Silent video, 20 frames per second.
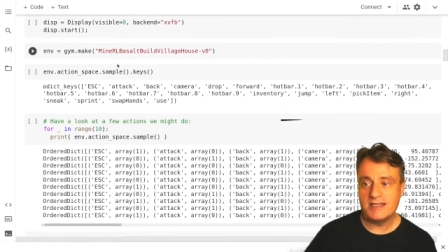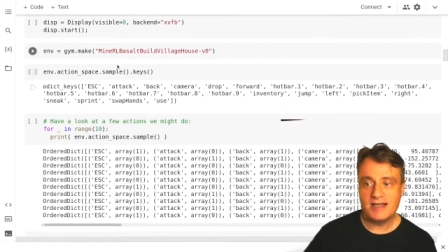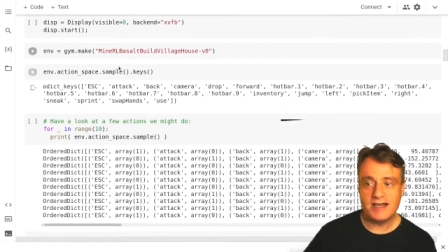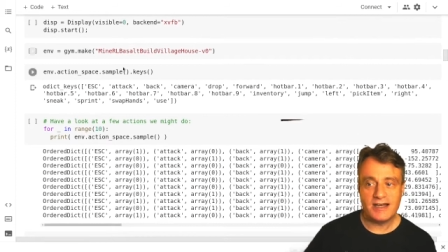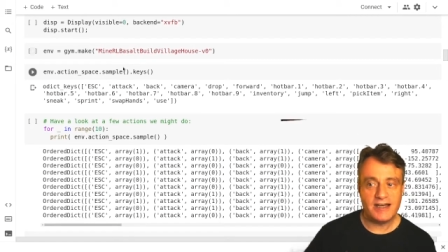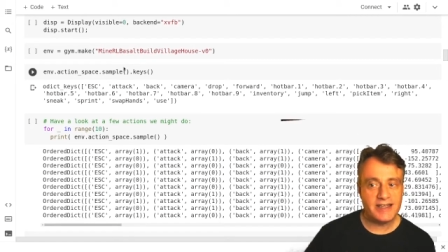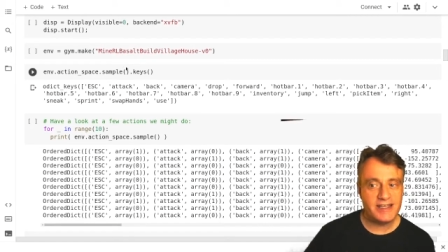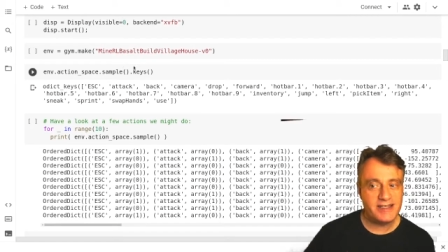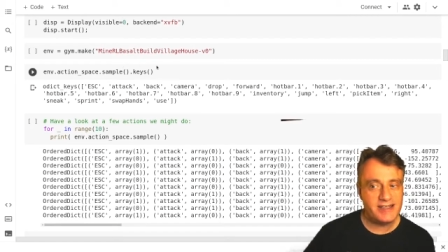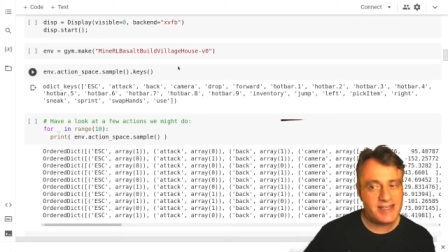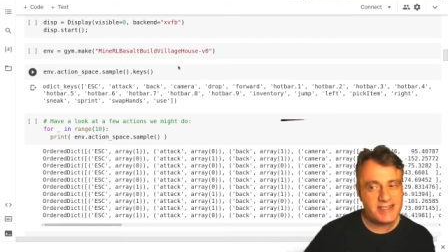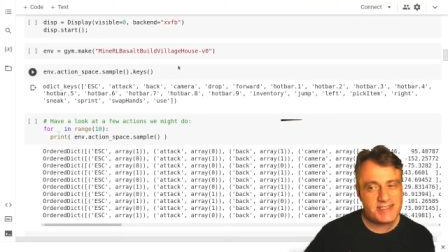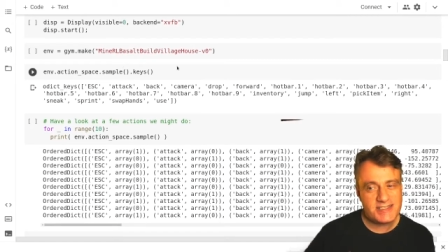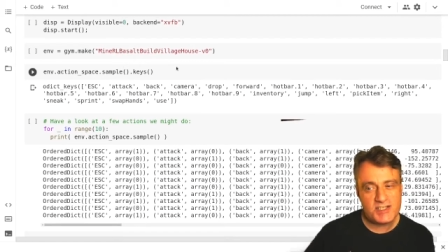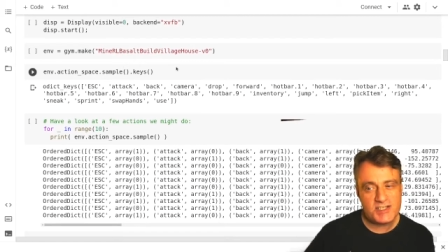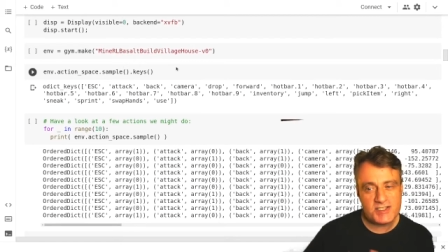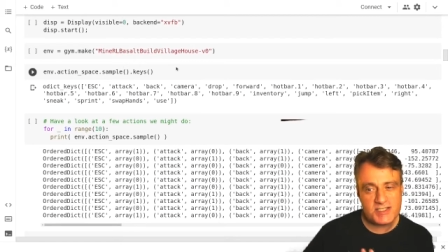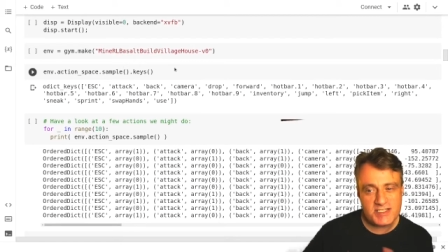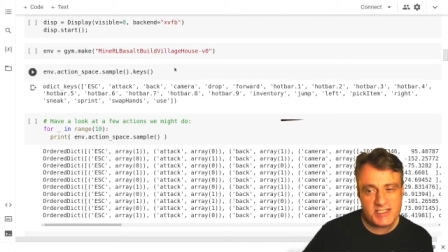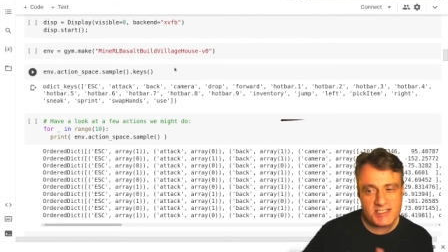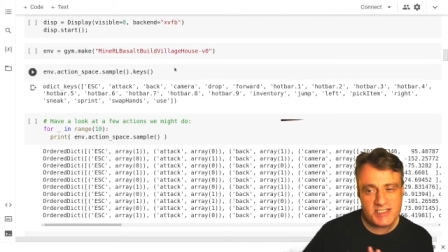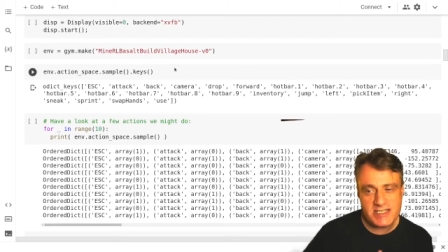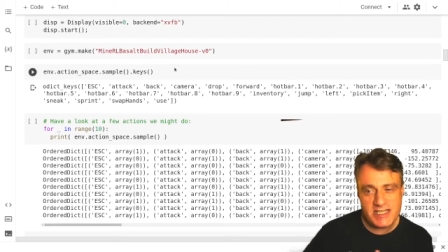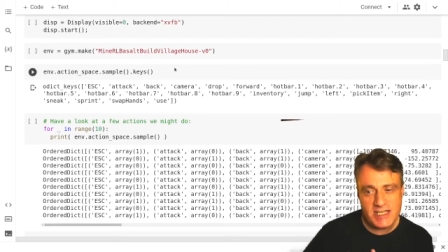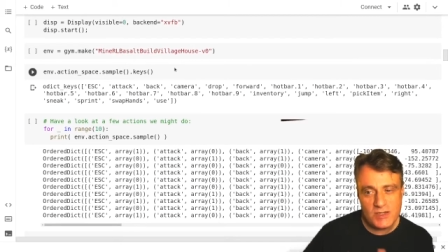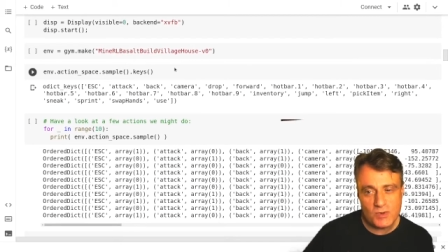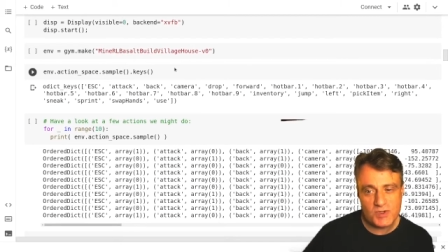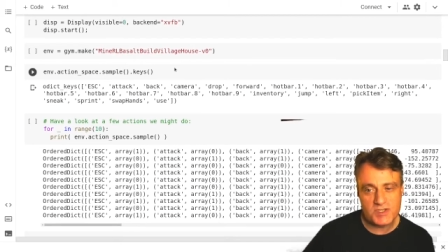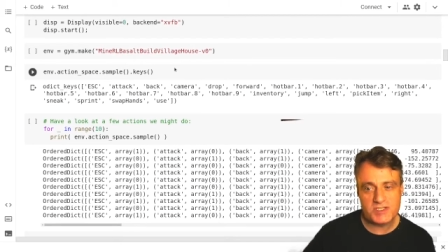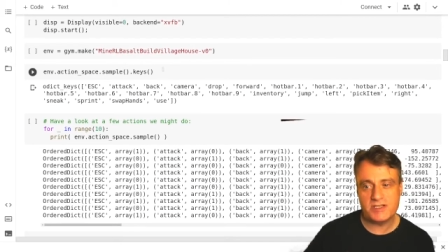I, let's just see
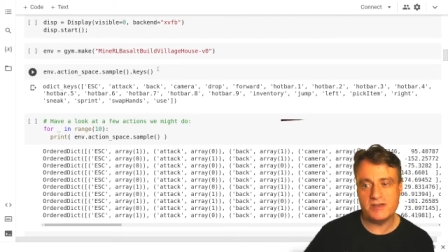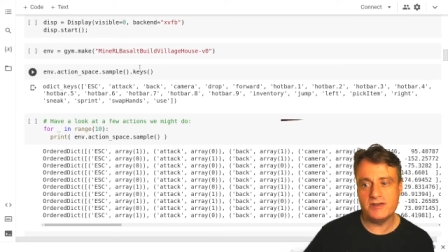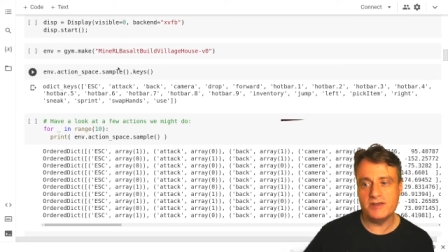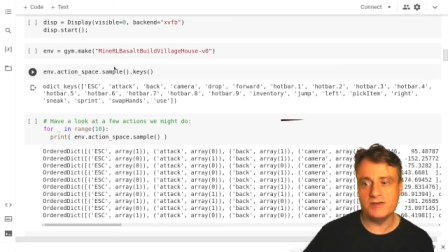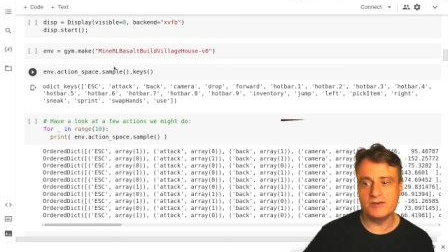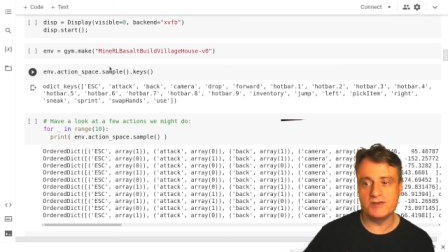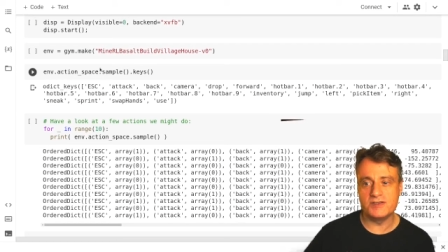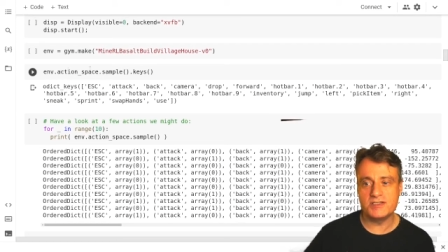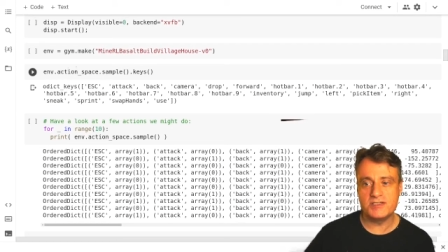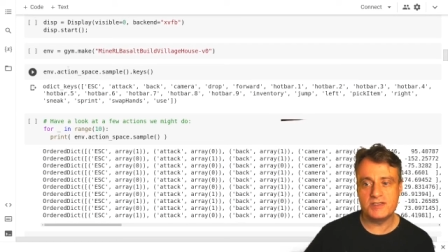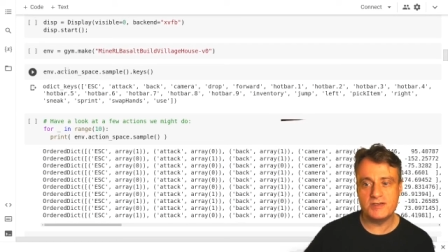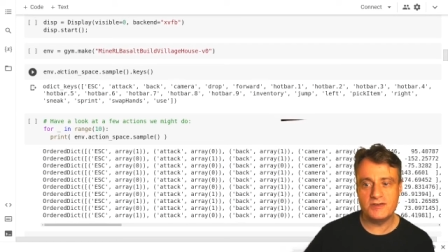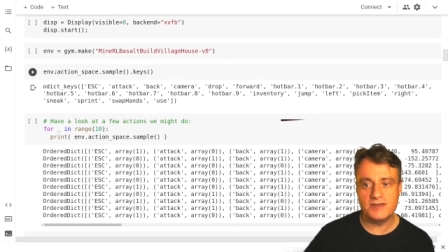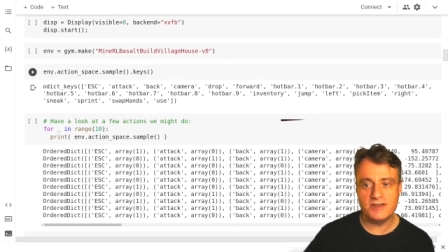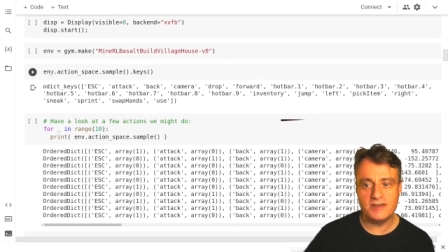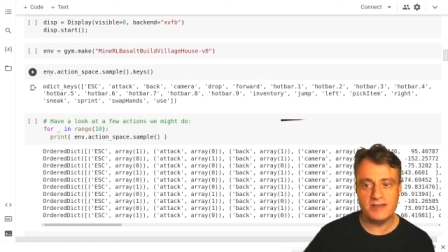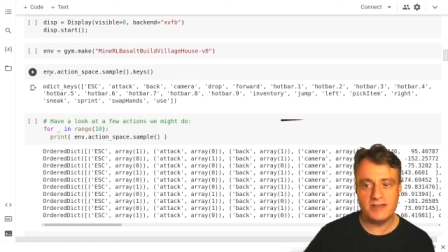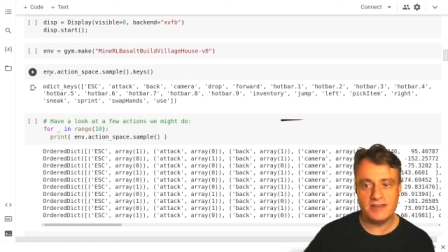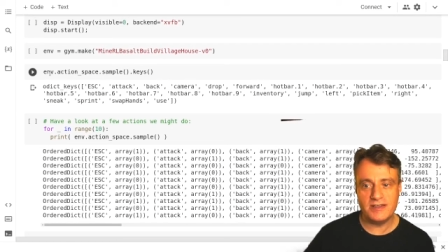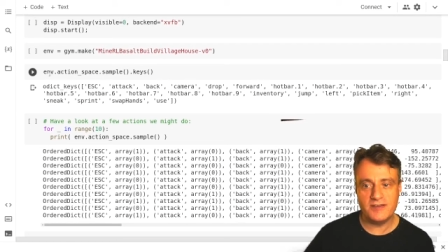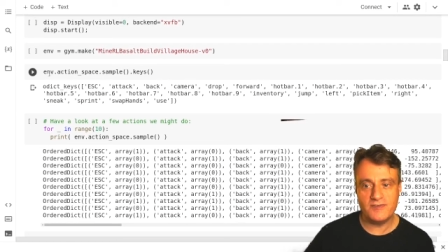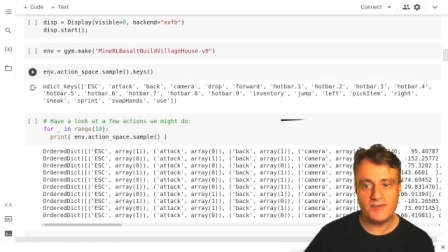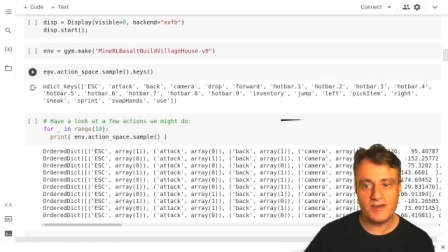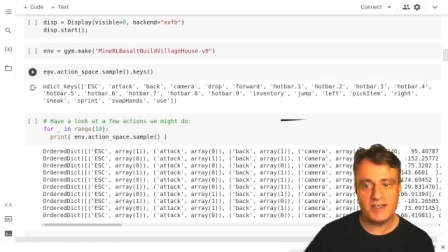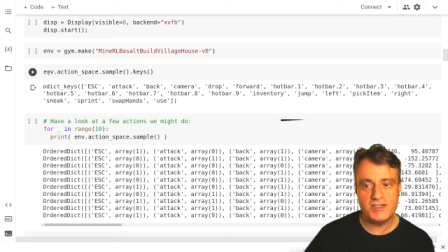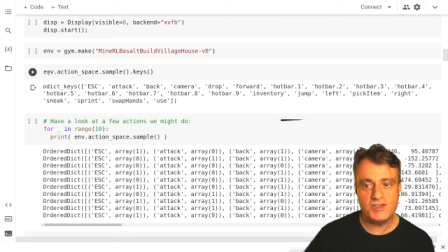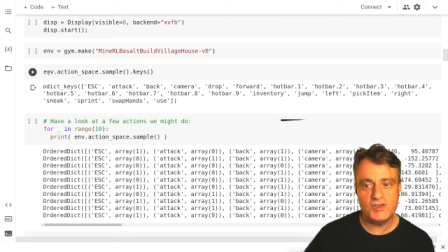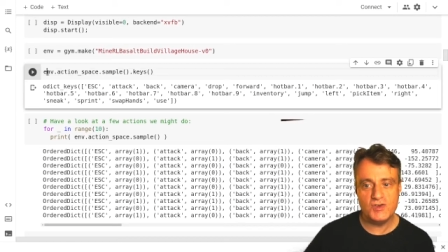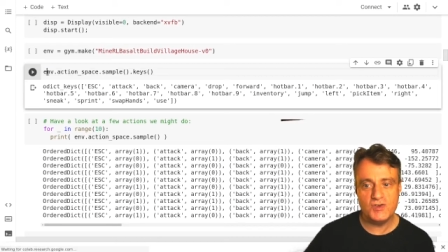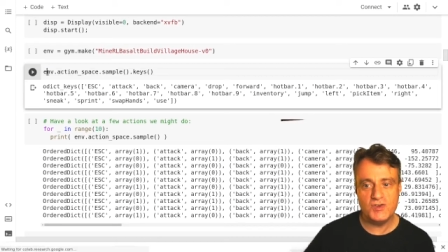what's going on. So if I
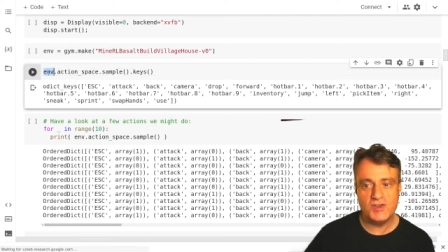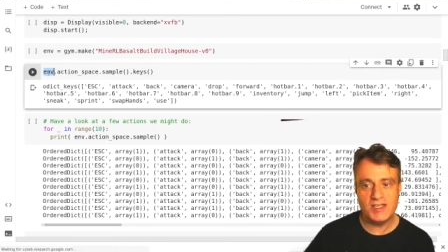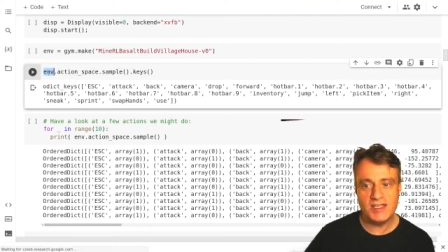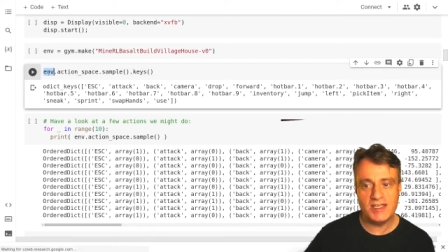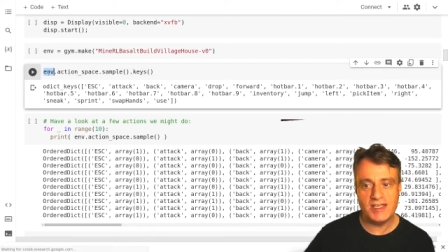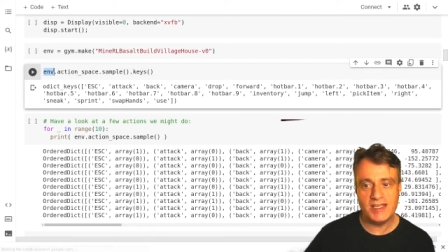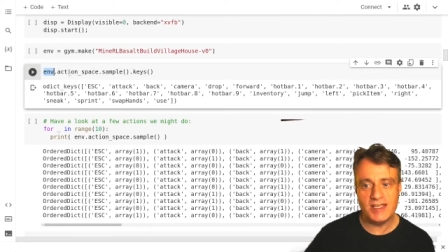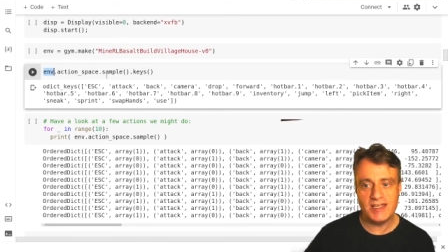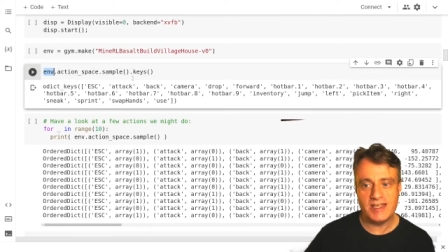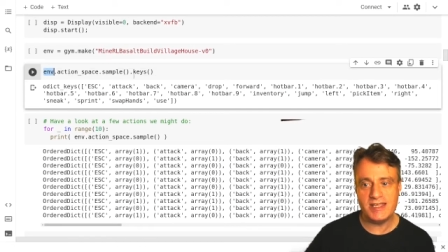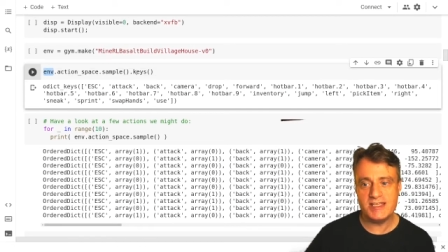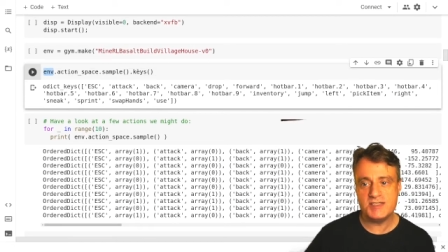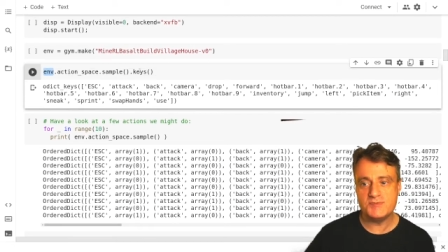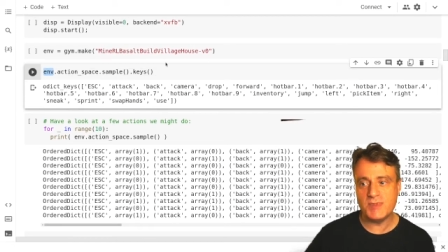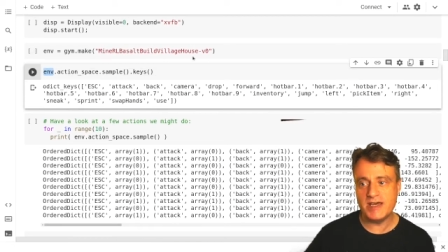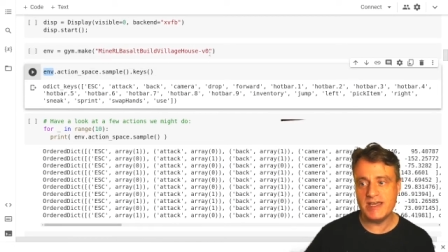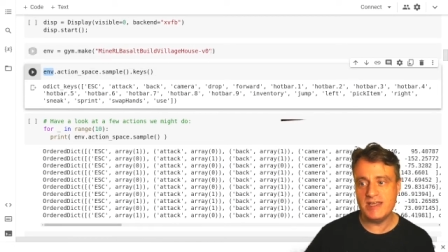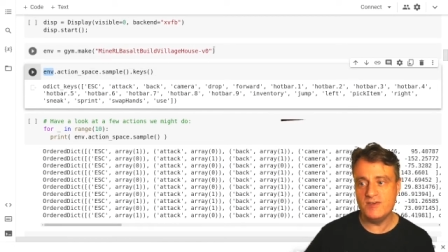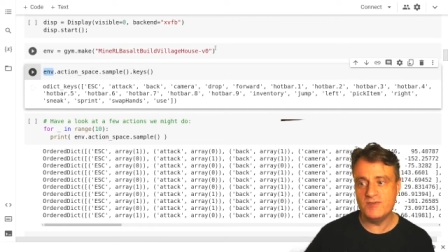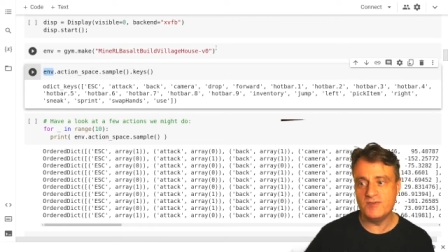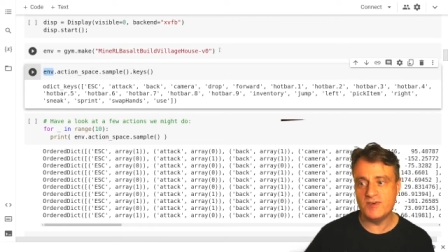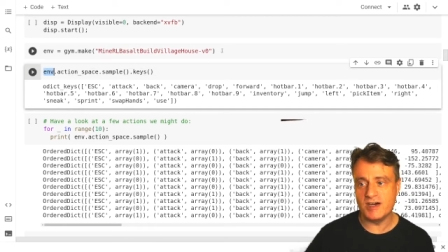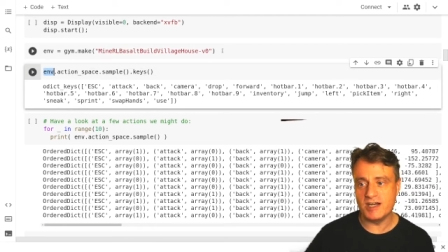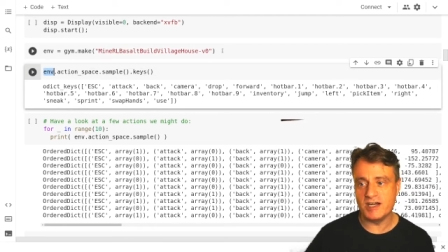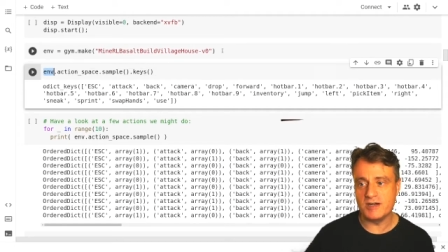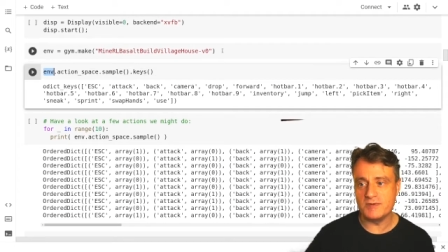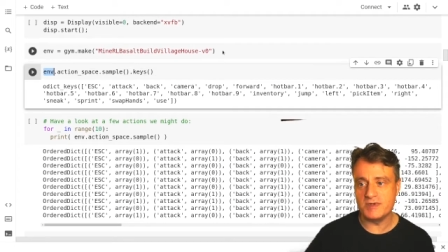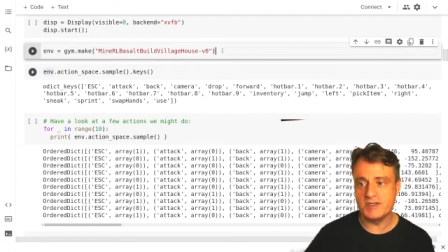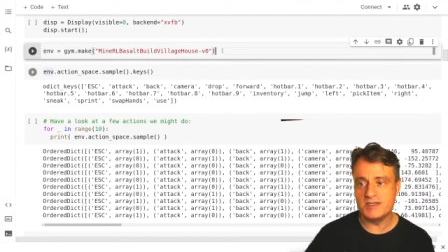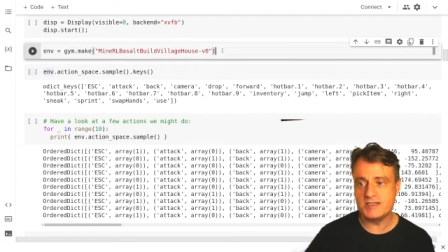do the, here's my
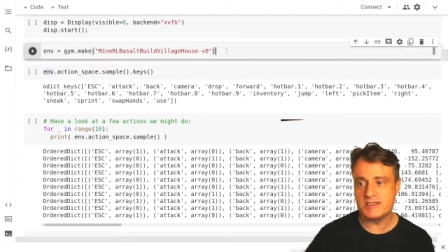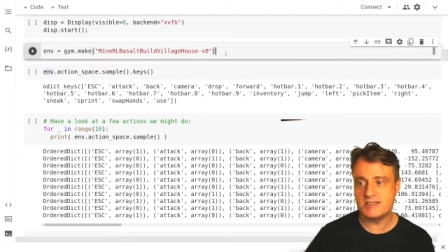environment.